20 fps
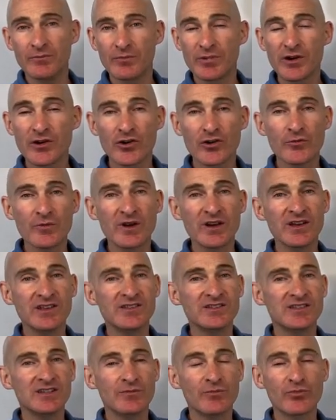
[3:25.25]

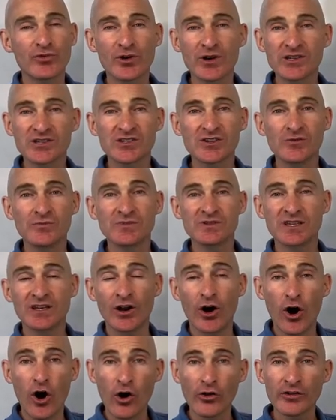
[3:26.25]
pyramids and prisms and
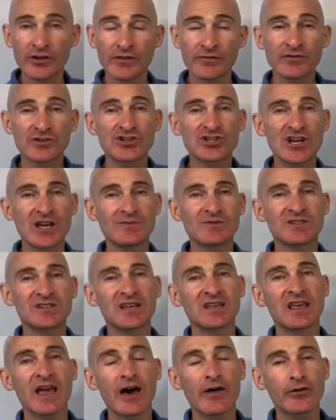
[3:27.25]
all the different shapes
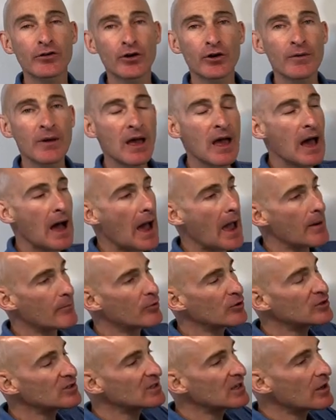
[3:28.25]
together, I
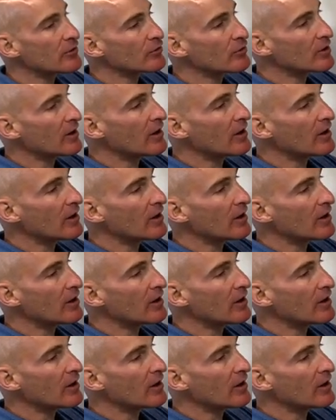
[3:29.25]
put together